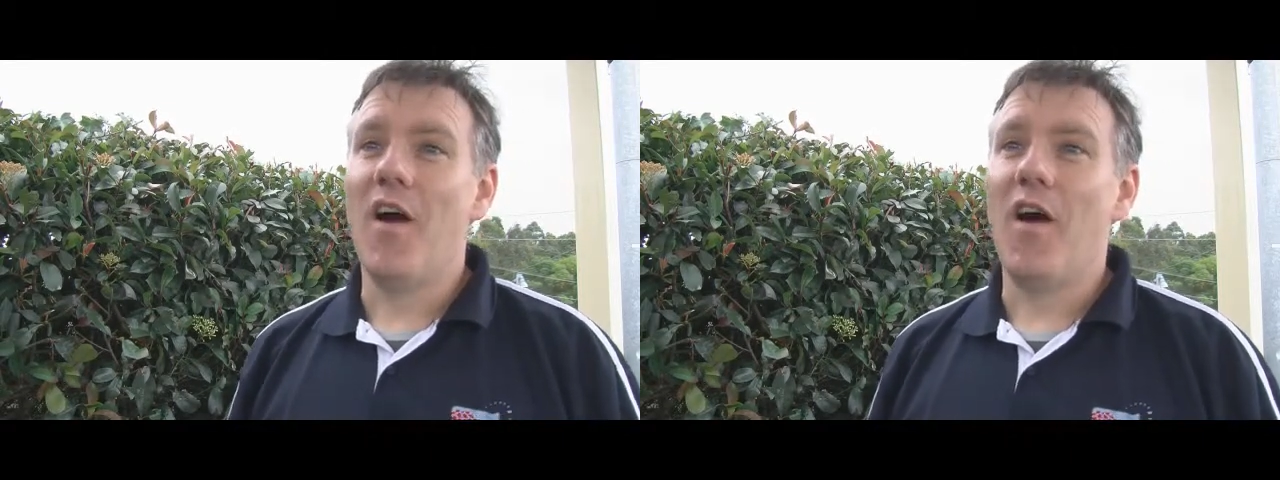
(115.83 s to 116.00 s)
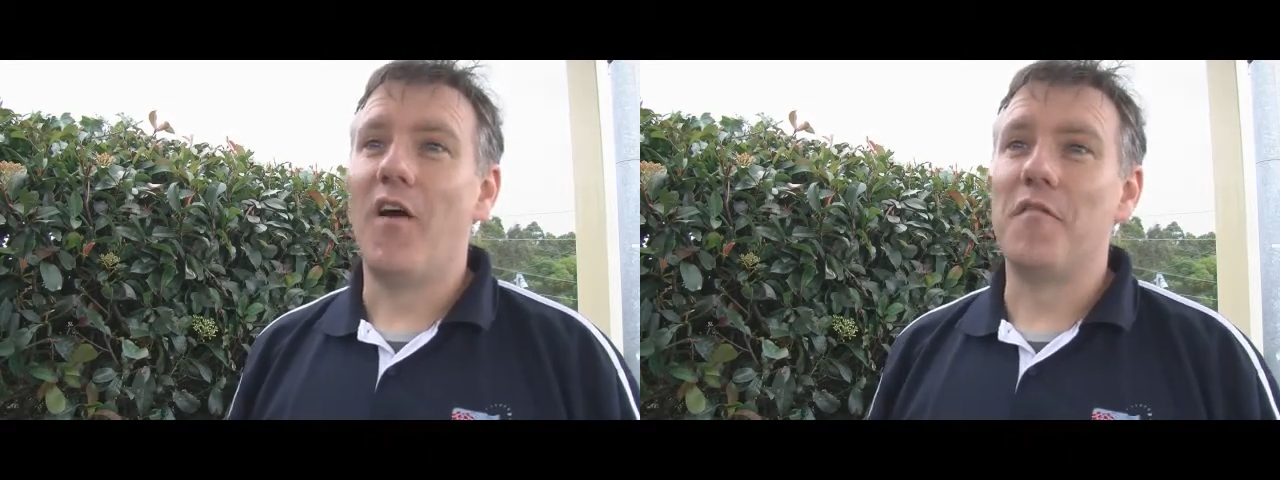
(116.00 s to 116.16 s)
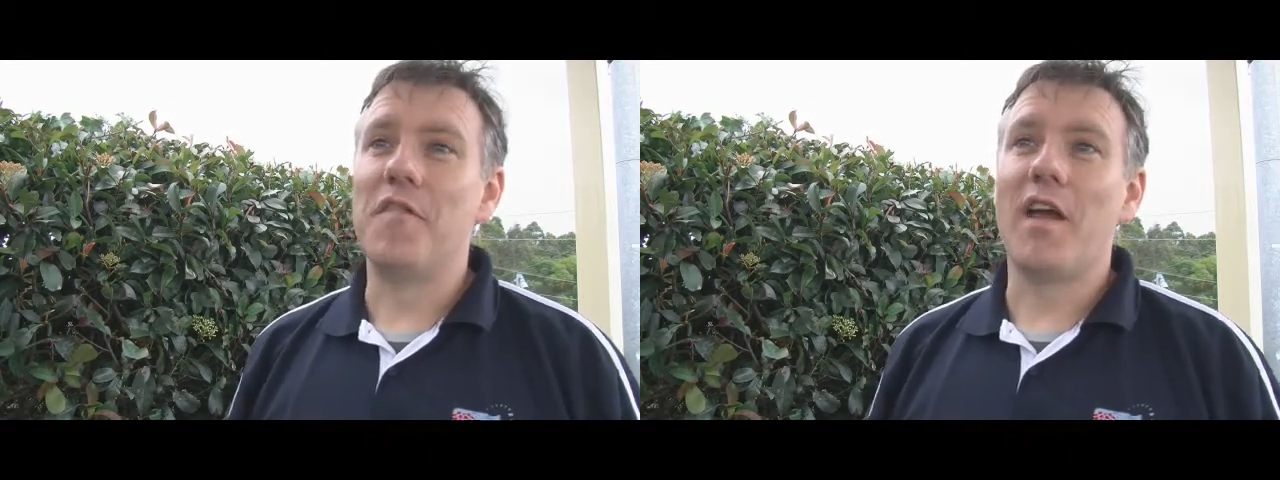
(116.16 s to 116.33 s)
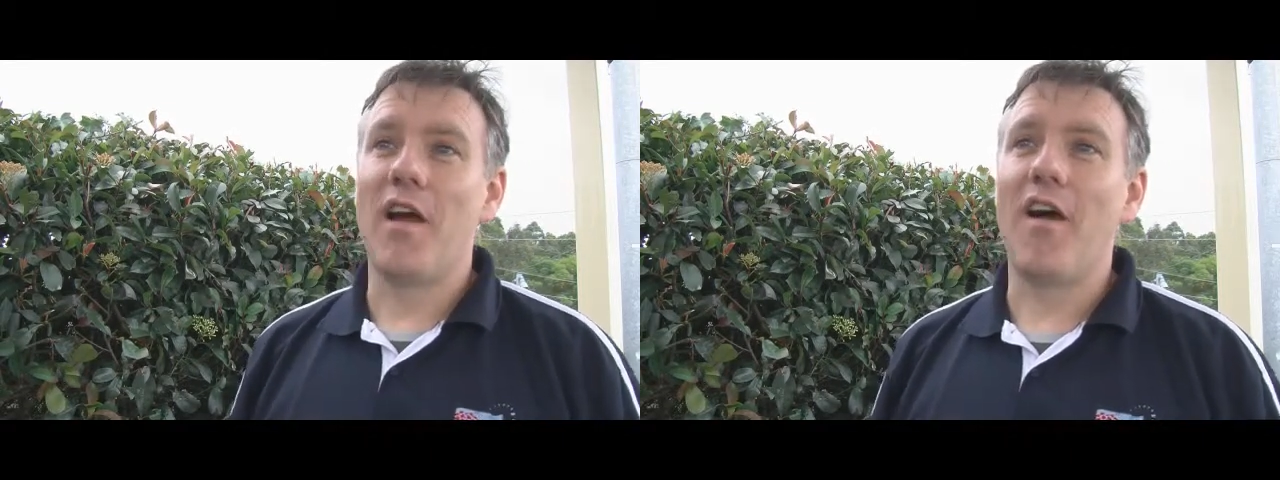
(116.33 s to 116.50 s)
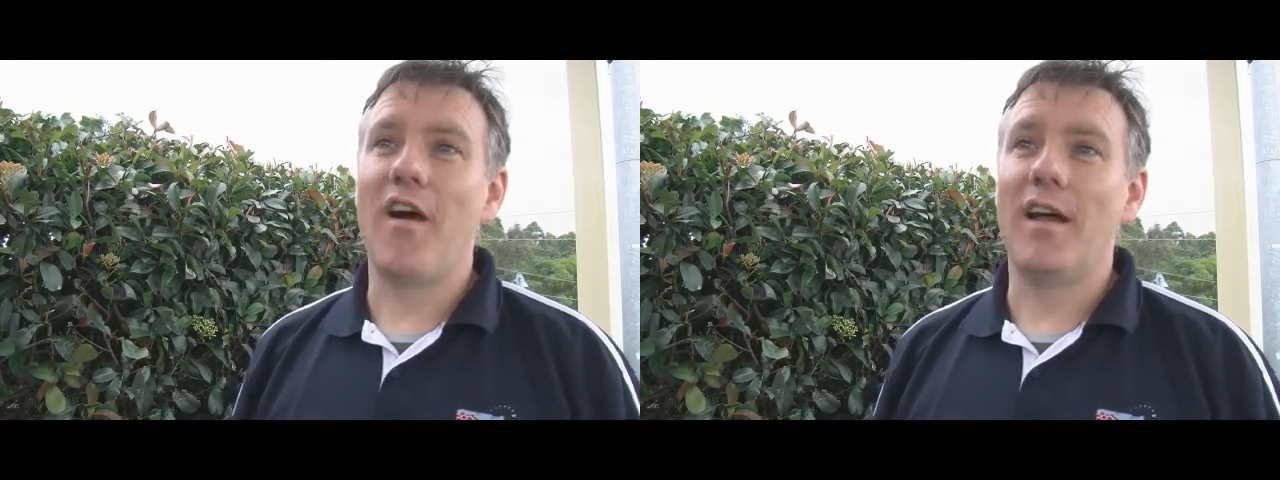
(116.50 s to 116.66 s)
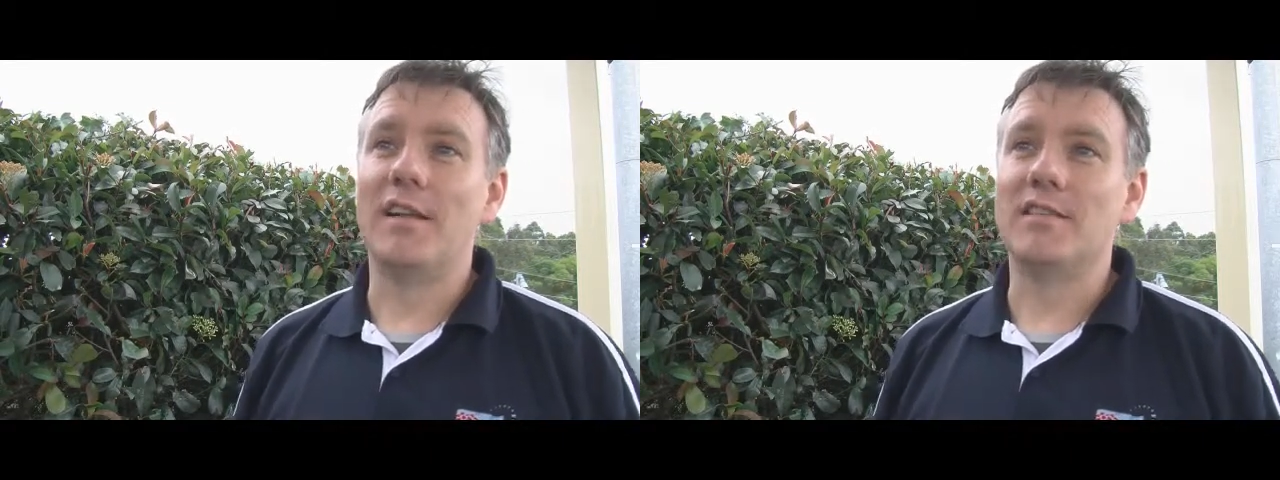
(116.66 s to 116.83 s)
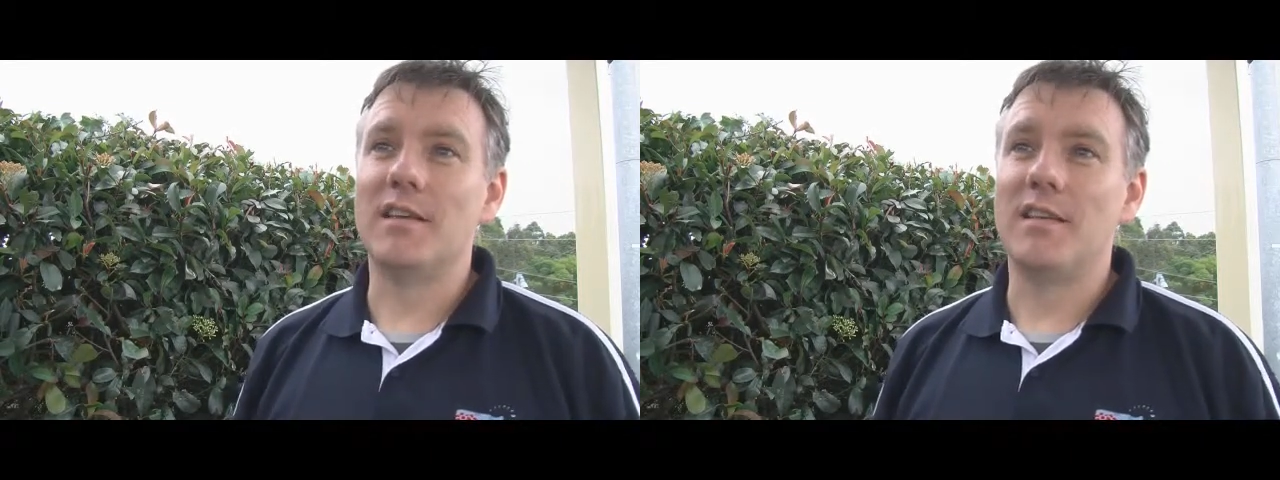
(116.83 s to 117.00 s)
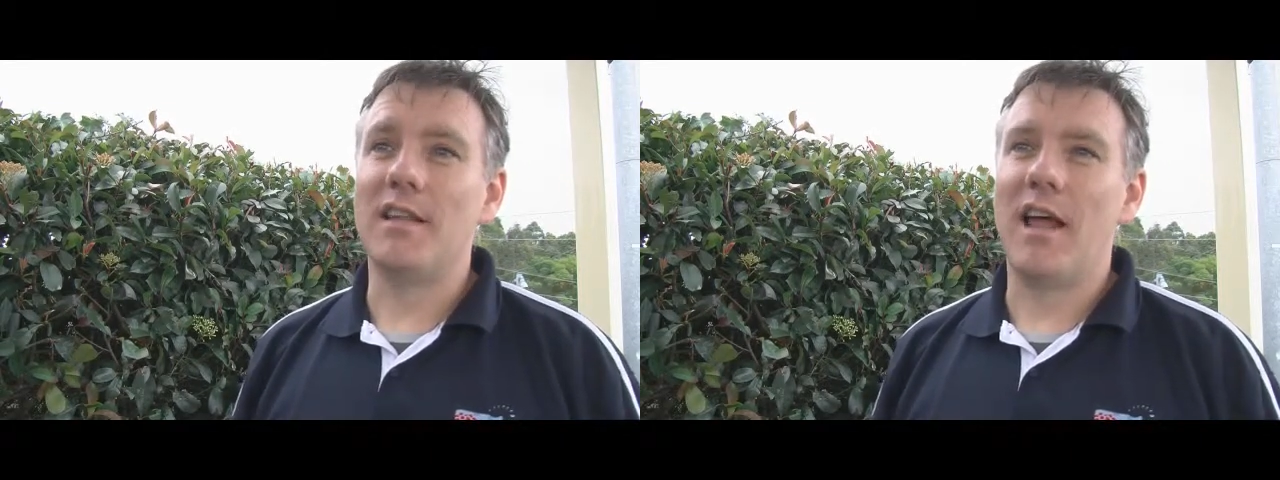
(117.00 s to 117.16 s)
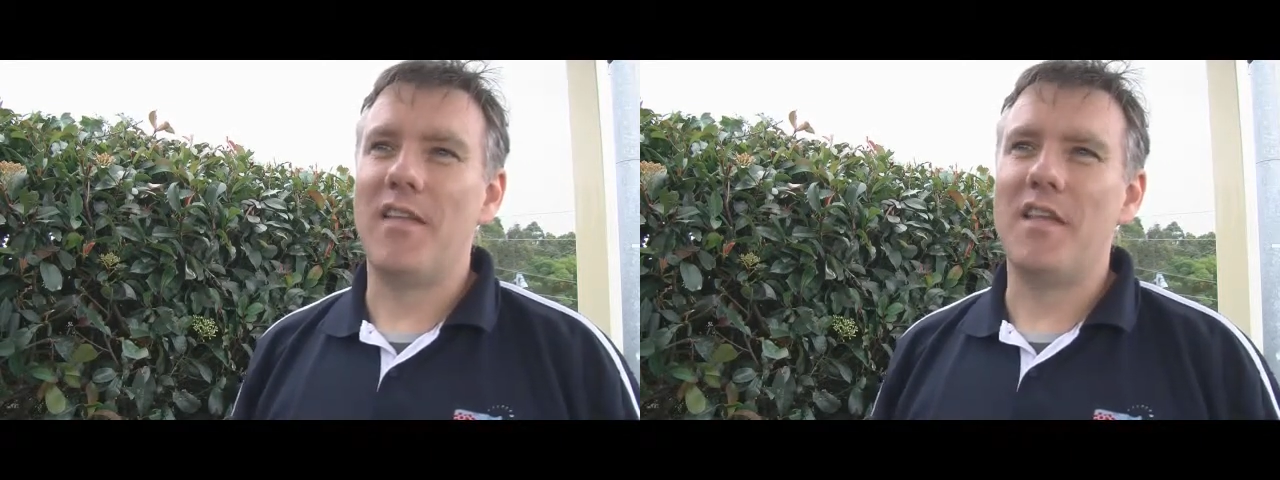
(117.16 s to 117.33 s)
of their hides,
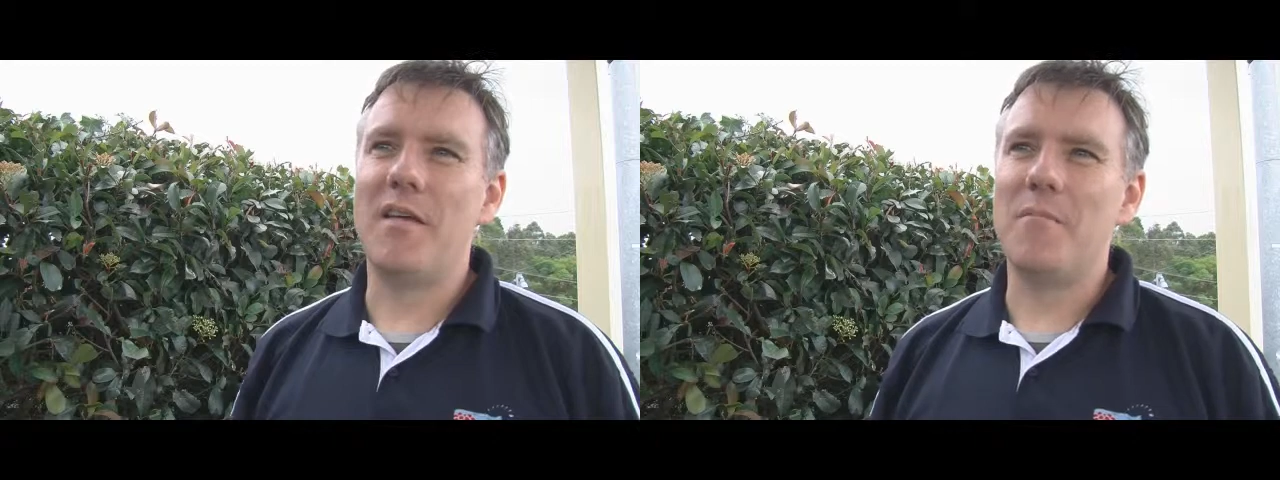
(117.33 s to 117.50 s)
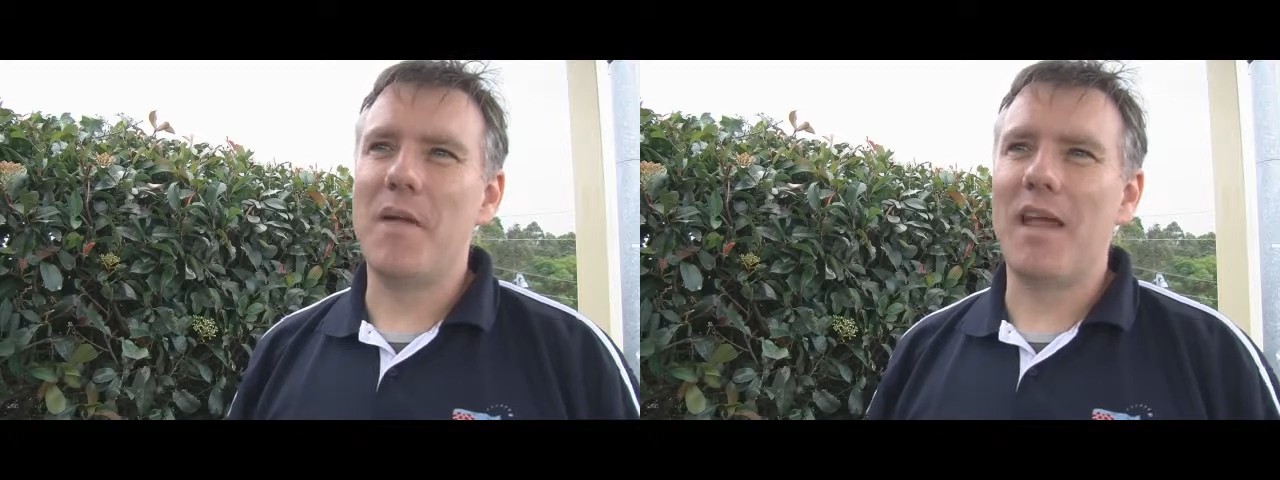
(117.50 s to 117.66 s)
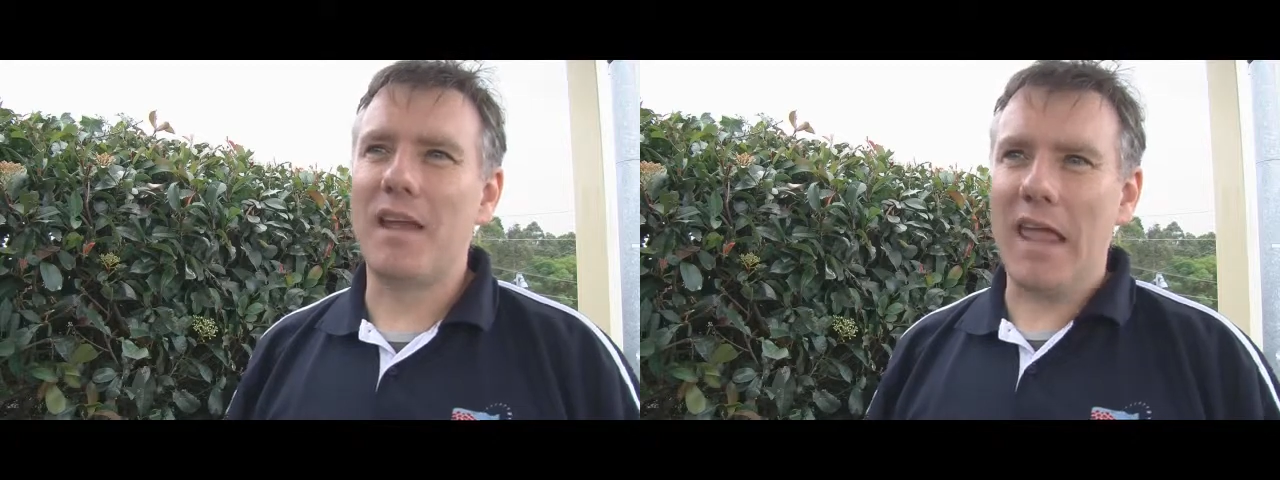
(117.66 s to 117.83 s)
and they're made